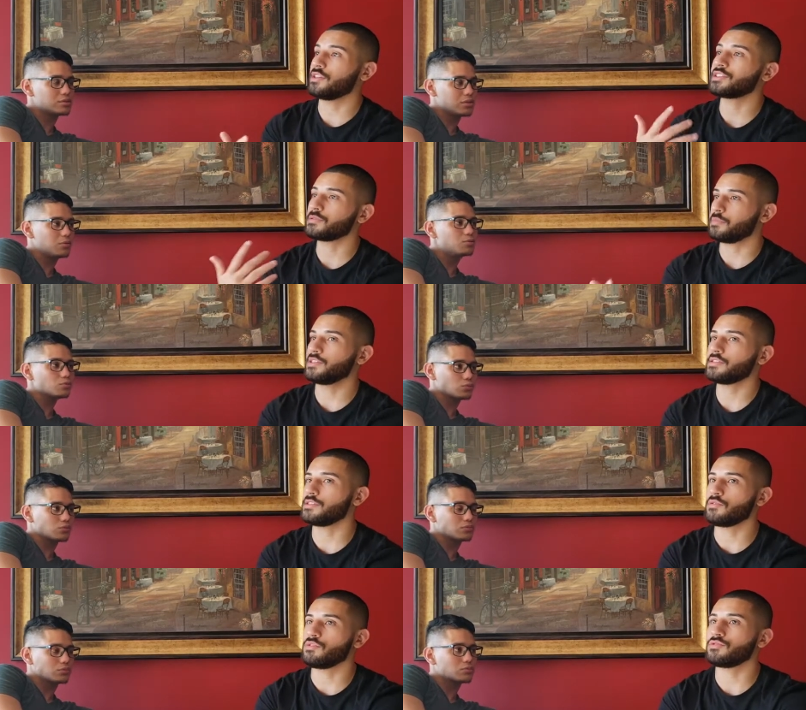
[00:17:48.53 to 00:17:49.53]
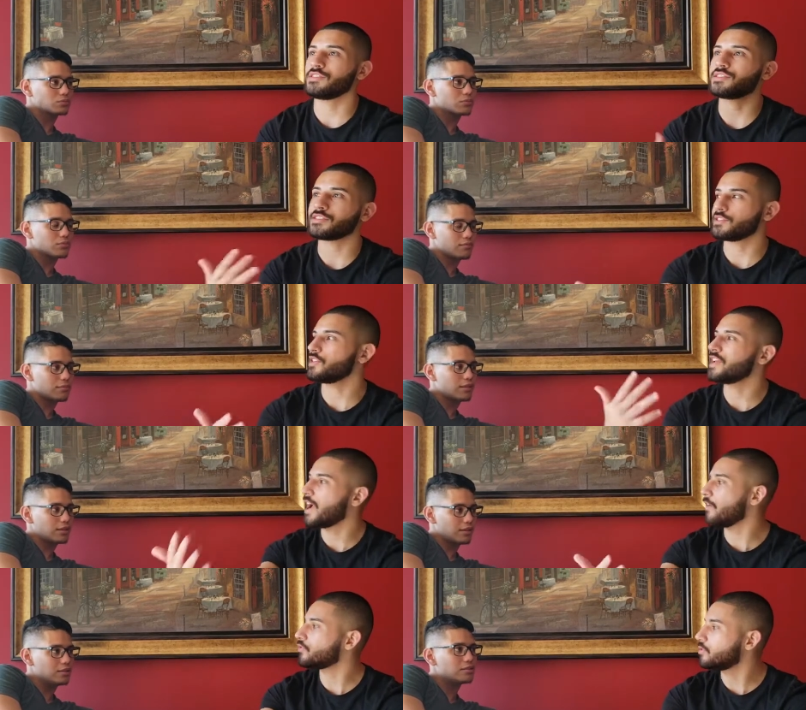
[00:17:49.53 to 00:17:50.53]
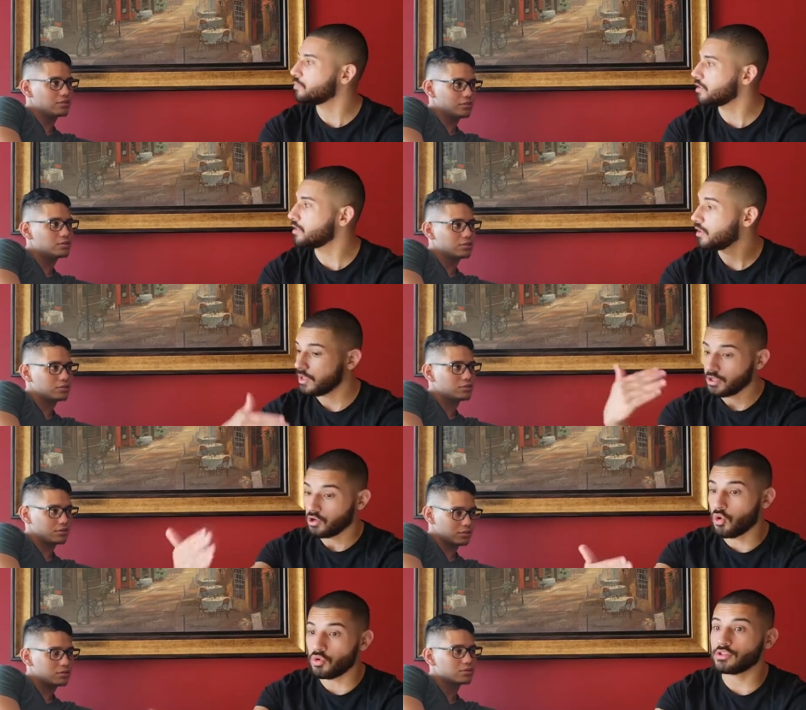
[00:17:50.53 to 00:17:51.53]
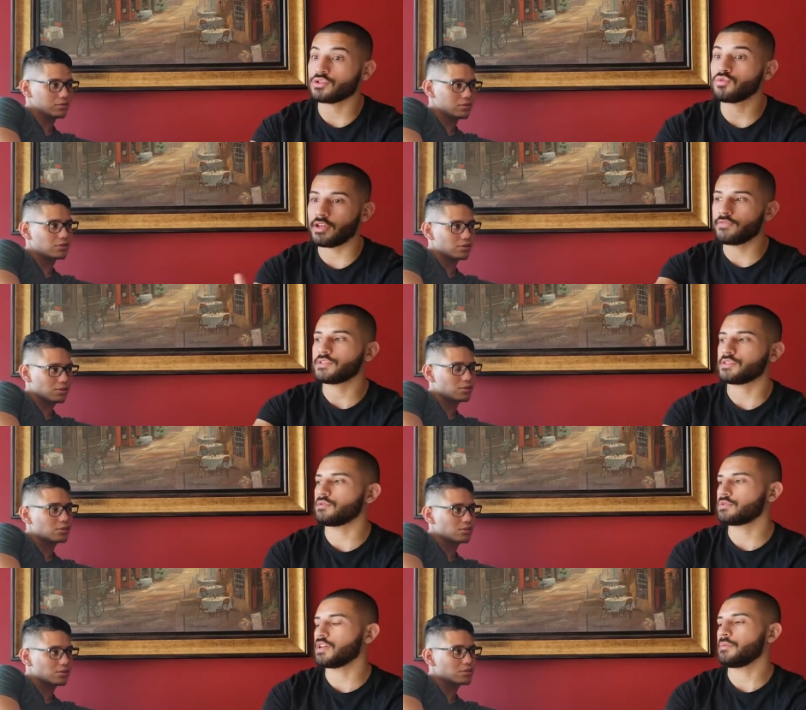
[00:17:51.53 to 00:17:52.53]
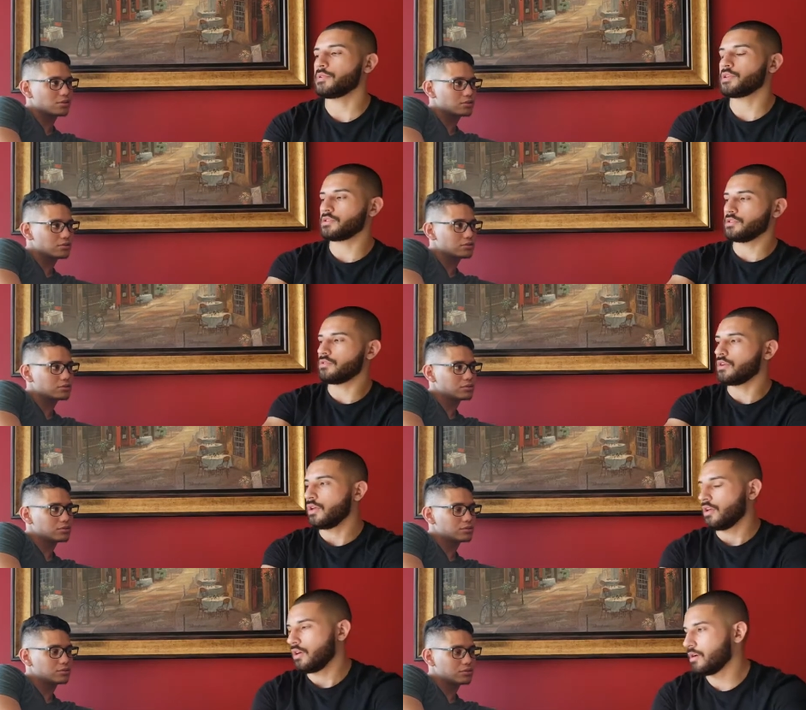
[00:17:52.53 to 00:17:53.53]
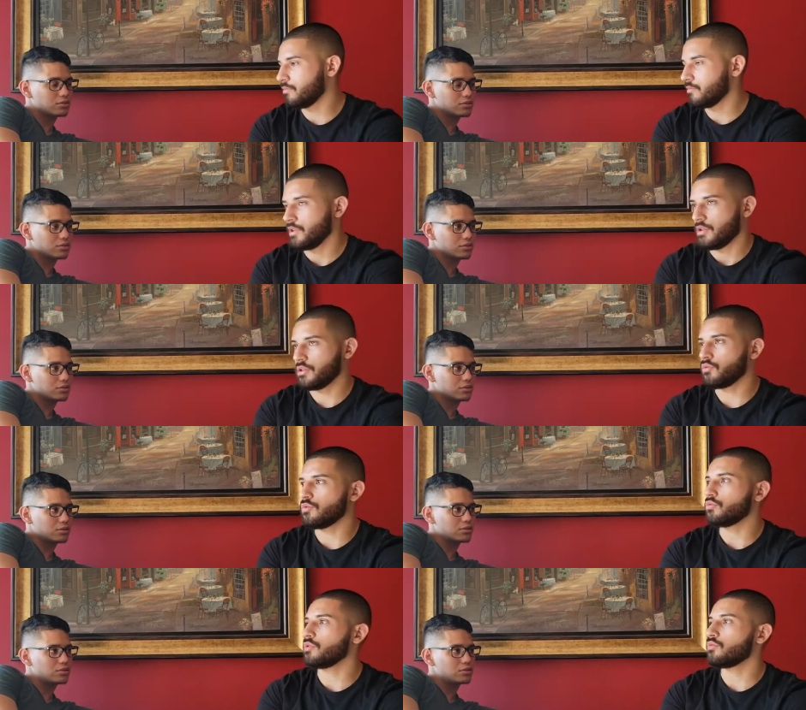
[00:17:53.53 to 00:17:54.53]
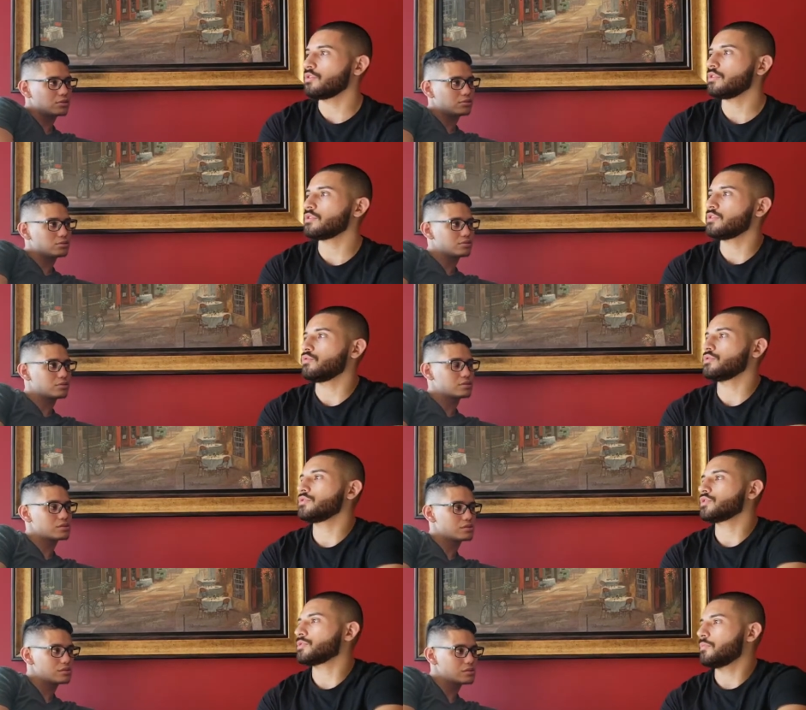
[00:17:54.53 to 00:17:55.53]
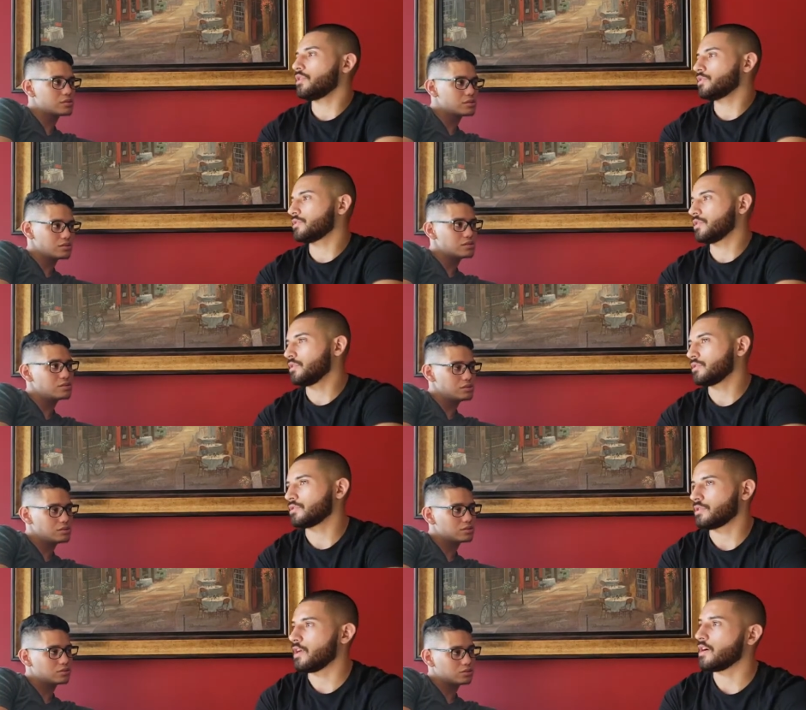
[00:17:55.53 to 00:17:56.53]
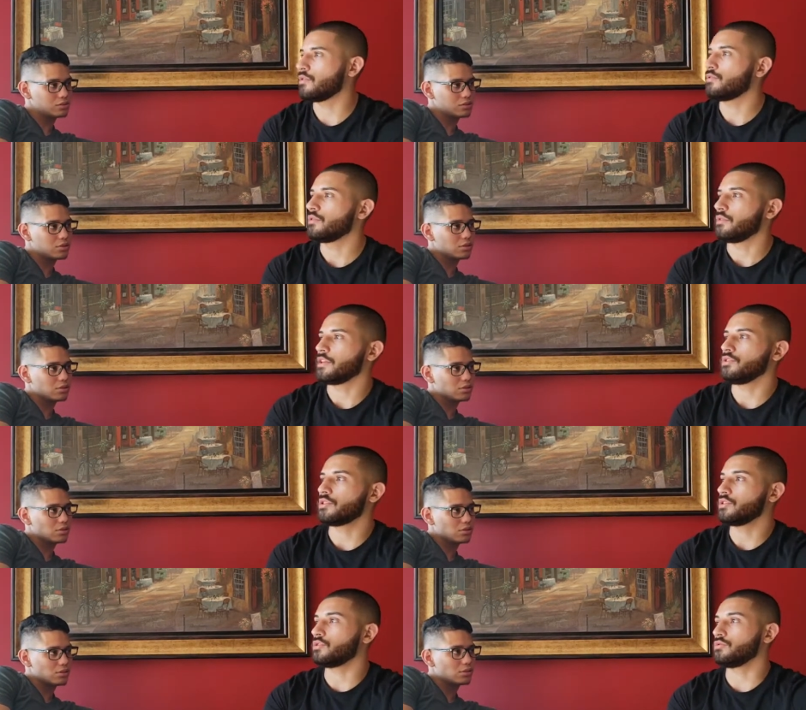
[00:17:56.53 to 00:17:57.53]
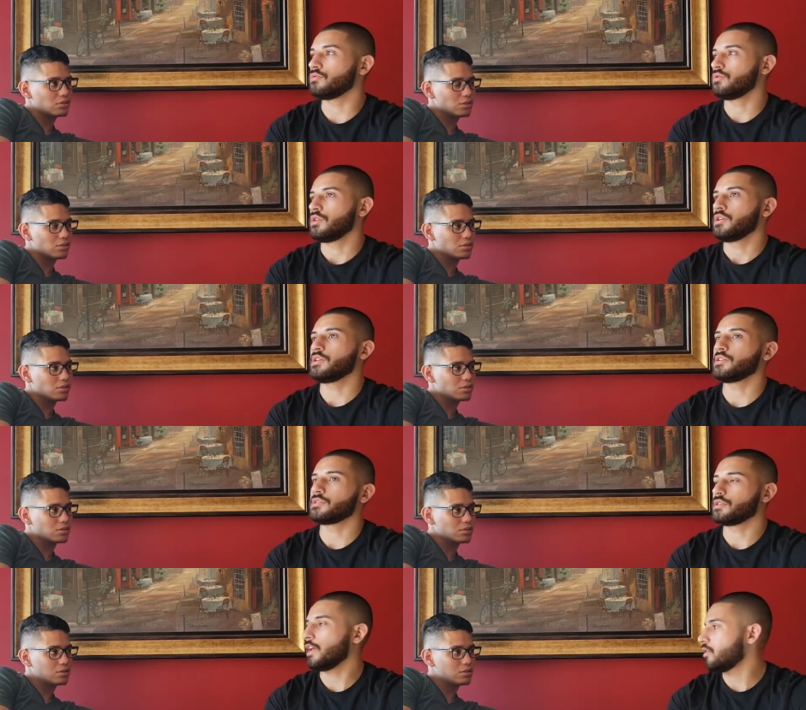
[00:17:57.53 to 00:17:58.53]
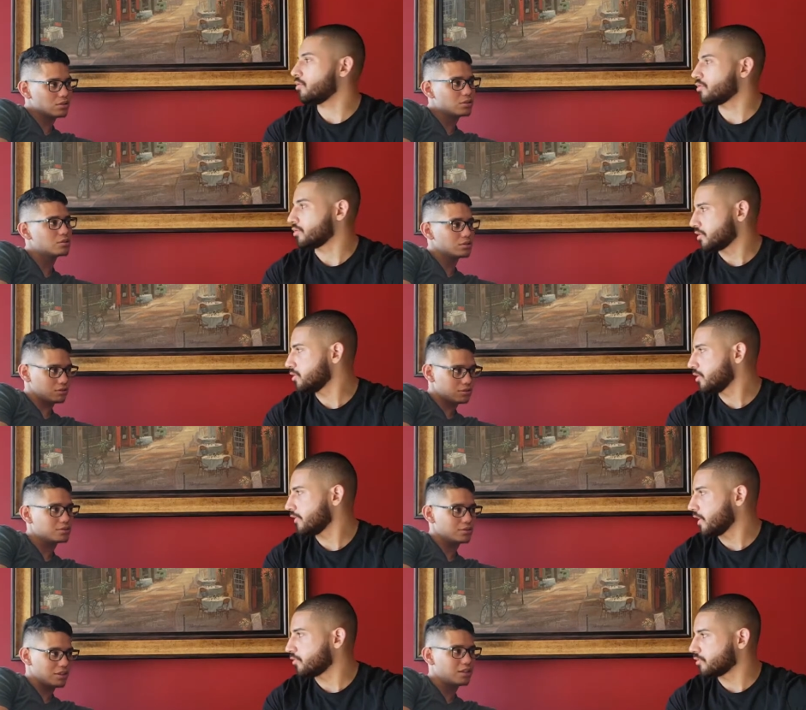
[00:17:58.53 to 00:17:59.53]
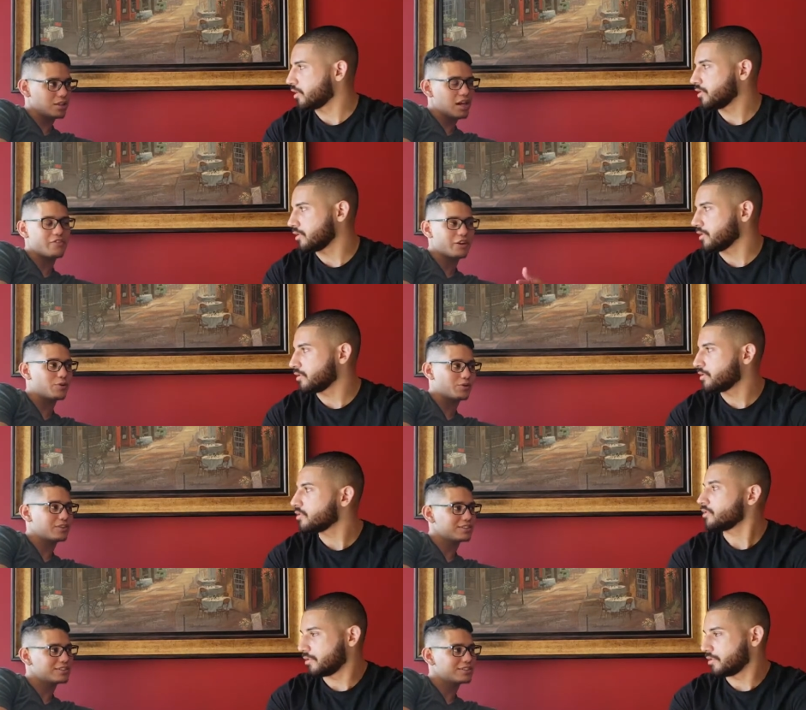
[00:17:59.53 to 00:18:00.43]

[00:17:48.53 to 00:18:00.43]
Speaker 1: expenses that we don't necessarily have to be going to every single time because you know um like one of the one of the smallest things now that you can do is acorns. You heard of acorn? Yeah, right? I have acorn.